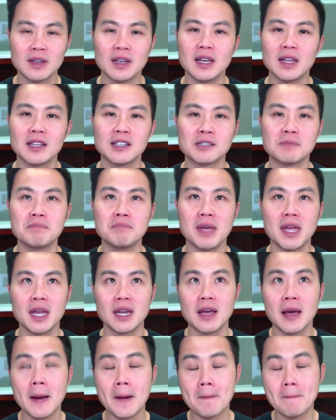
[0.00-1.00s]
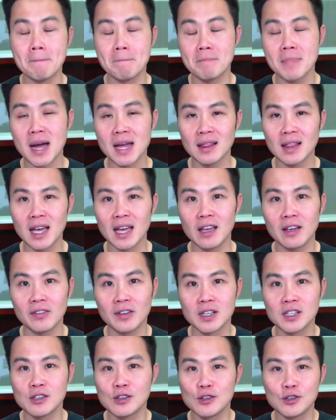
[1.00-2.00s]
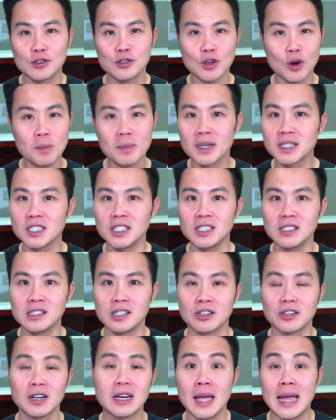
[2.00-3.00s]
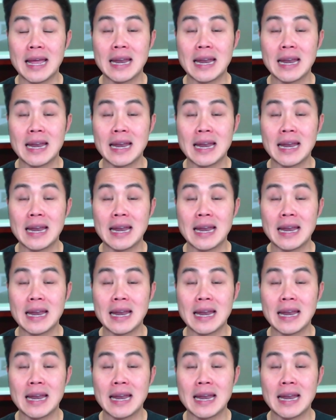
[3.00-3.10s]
It has made my life so much easier.